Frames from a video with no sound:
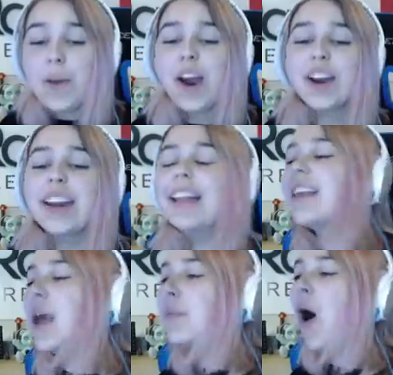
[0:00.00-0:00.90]
we are gonna
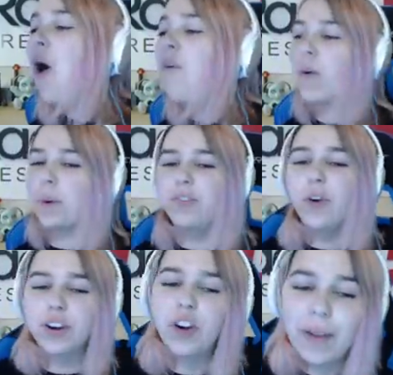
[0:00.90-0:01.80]
tip over
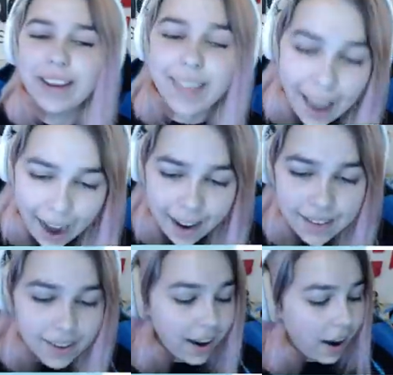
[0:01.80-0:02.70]
before doing that.
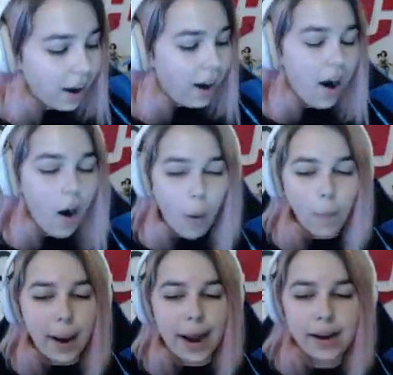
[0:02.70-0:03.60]

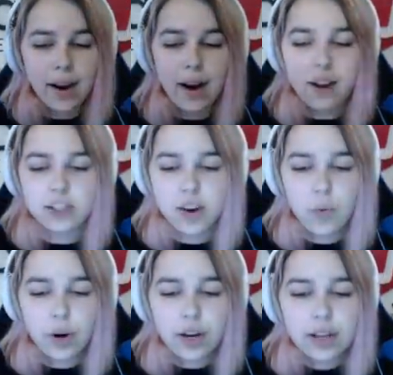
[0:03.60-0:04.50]
Oh my gosh! We're gonna